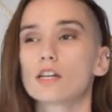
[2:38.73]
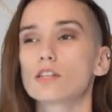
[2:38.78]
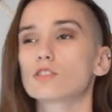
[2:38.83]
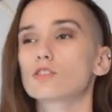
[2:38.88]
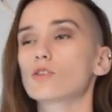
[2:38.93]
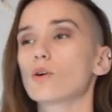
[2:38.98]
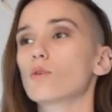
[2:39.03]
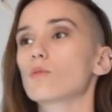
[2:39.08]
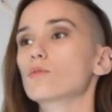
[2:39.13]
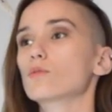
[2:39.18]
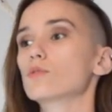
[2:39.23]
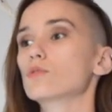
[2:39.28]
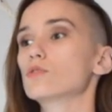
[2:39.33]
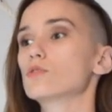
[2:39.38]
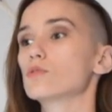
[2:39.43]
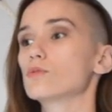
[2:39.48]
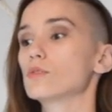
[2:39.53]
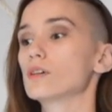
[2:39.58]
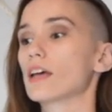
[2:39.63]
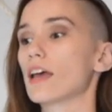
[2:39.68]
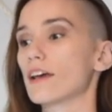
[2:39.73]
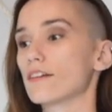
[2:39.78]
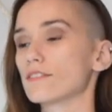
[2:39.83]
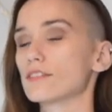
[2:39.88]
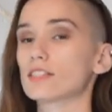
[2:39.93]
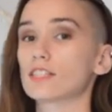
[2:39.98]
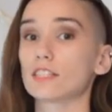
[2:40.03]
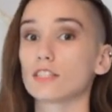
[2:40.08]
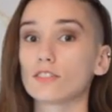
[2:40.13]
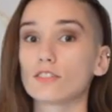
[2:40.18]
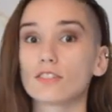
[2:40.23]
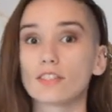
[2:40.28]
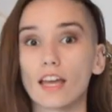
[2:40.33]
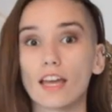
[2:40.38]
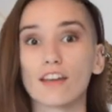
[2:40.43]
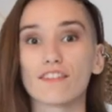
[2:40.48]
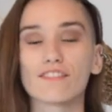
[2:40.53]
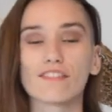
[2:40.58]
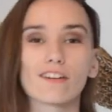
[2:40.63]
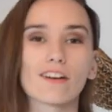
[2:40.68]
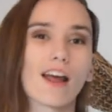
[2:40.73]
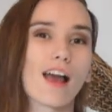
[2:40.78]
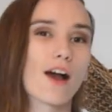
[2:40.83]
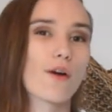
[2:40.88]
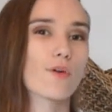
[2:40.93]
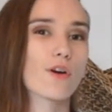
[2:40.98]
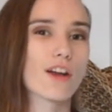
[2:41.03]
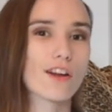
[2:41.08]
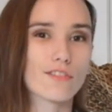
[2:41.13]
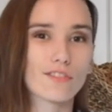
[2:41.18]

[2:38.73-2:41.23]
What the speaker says: Don't do it every single day for an hour